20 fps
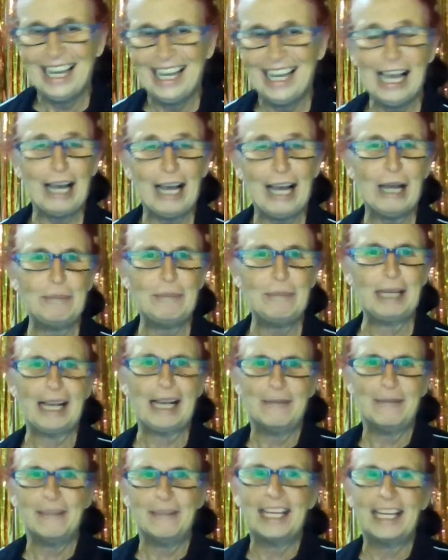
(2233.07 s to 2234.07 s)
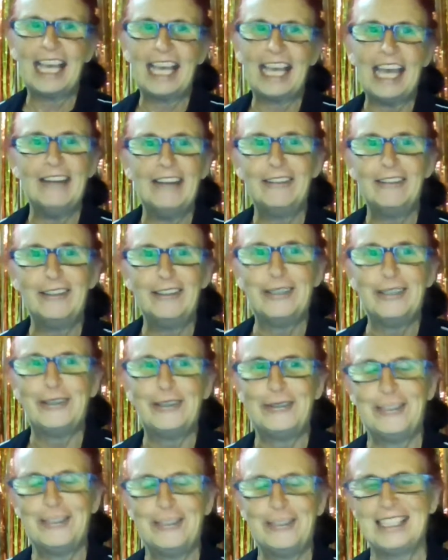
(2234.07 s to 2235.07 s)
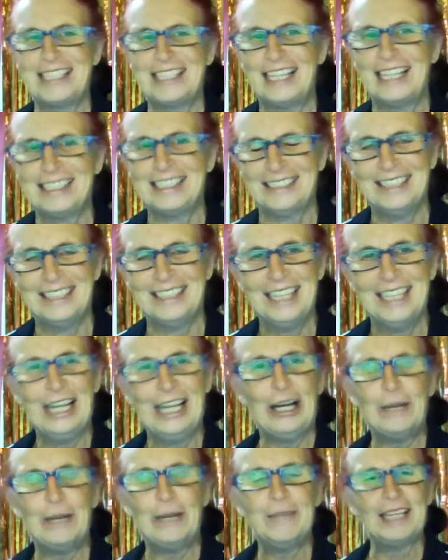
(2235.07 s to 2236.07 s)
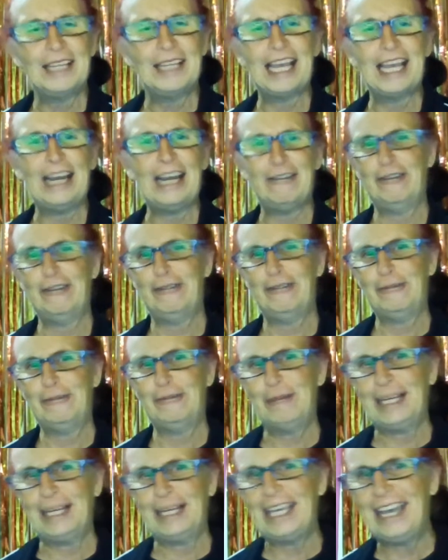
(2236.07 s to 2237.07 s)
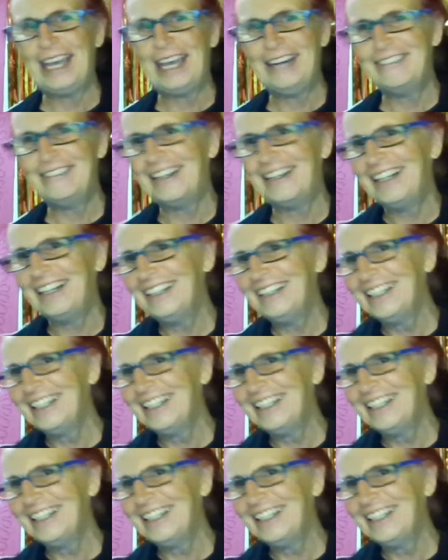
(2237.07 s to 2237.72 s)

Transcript: I become the carer all of a sudden. I'm the carer for my carer.